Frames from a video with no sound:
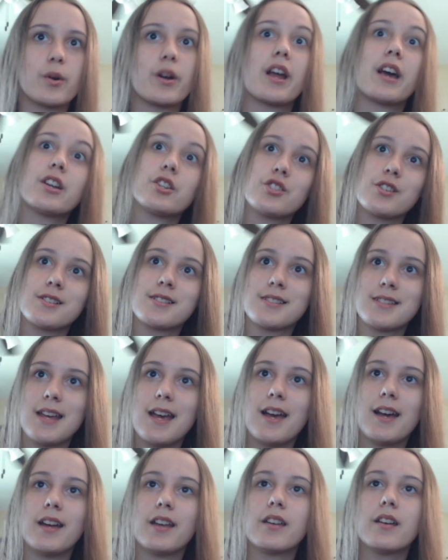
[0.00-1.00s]
what I just
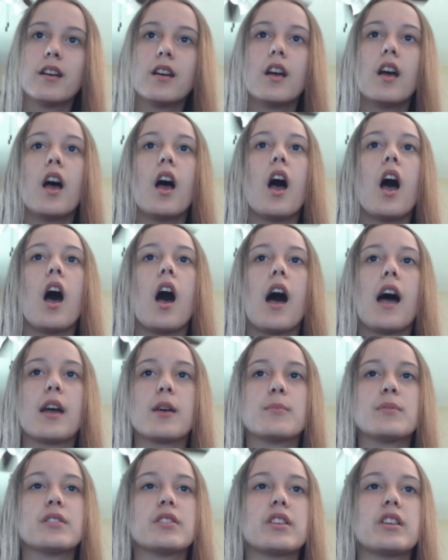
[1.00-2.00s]
said, I
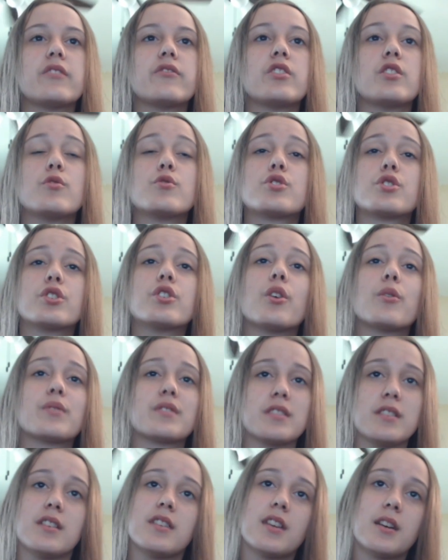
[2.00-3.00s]
believe you should go
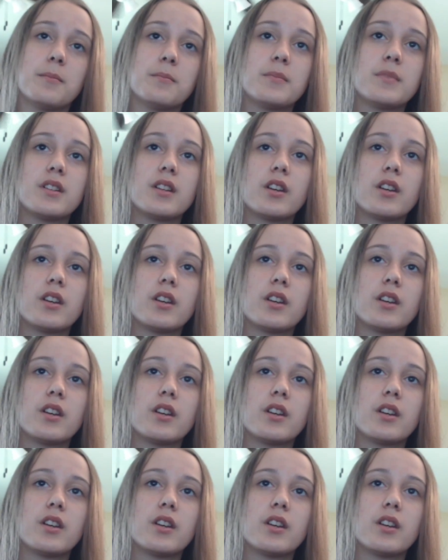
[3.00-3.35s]
see them.